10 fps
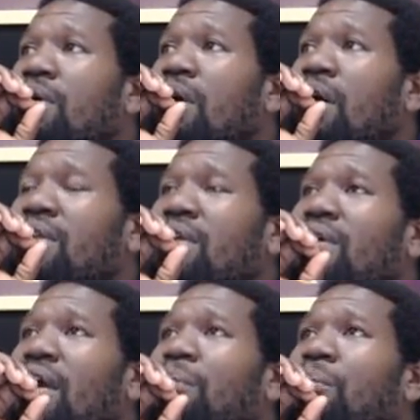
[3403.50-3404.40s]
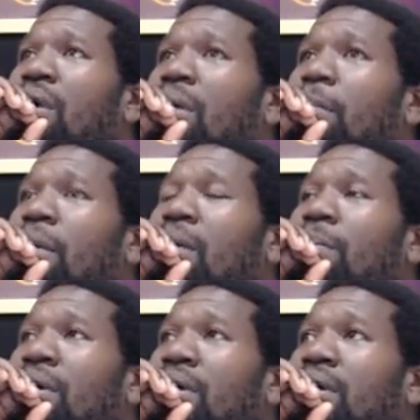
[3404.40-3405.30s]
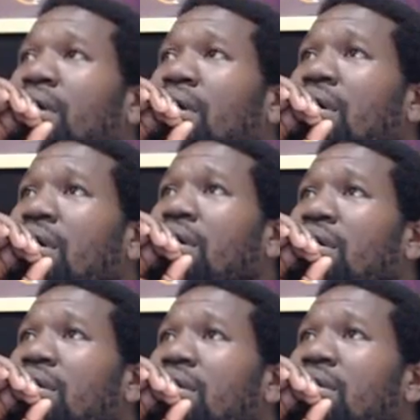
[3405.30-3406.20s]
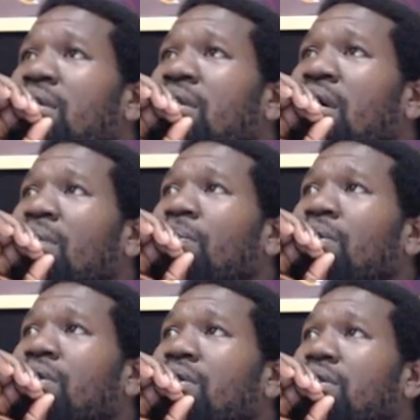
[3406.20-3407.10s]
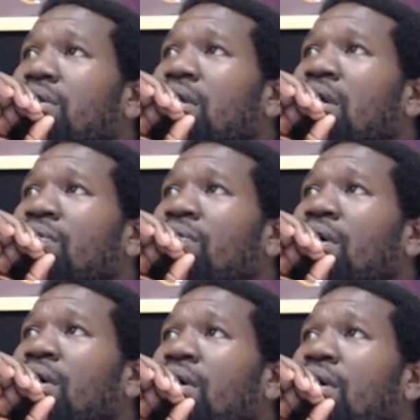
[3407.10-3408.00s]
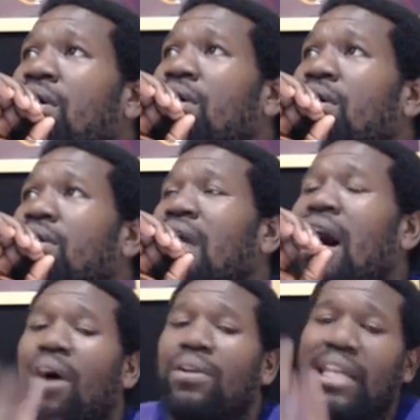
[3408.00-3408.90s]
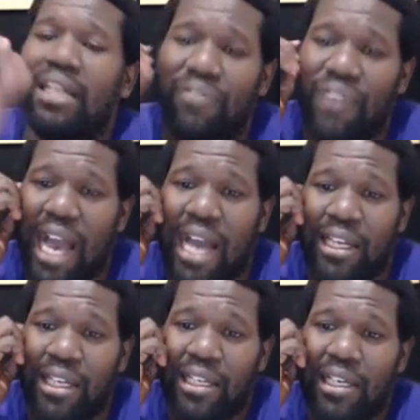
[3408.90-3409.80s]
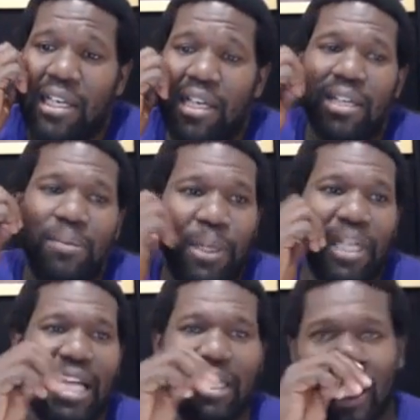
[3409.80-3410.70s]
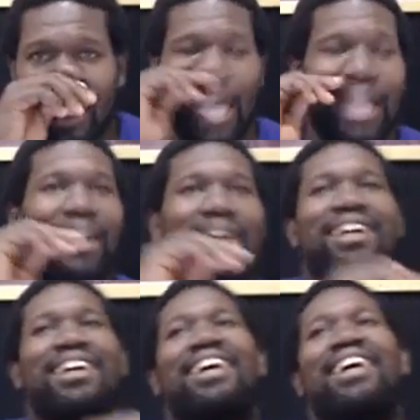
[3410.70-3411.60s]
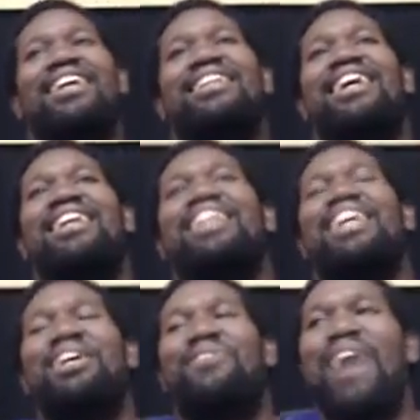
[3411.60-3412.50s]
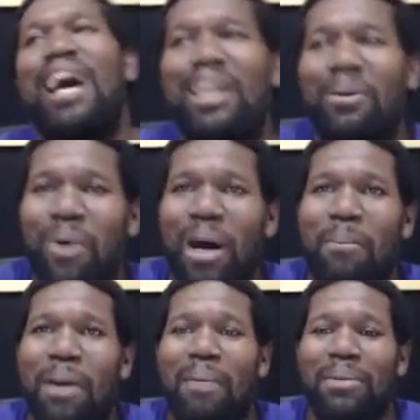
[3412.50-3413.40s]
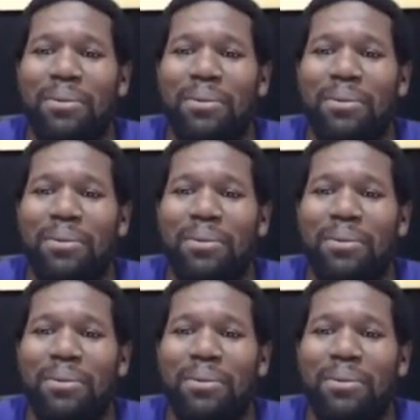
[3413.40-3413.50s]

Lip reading: I think you had one mummy that was of no, they couldn't find it. Put it like this, they couldn't find that one mummy.